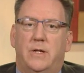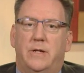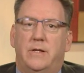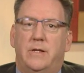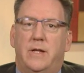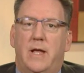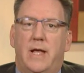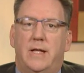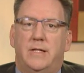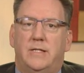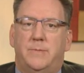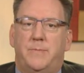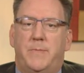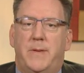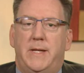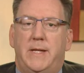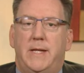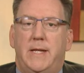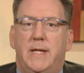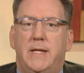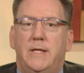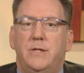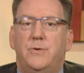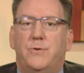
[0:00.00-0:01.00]
and it has
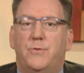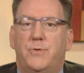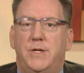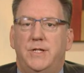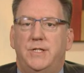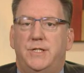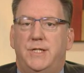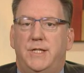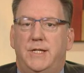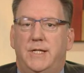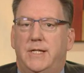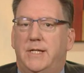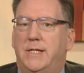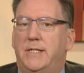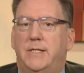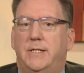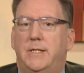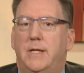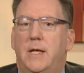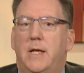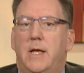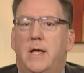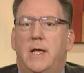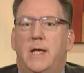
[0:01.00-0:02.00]
been increasing
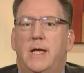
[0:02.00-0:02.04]
in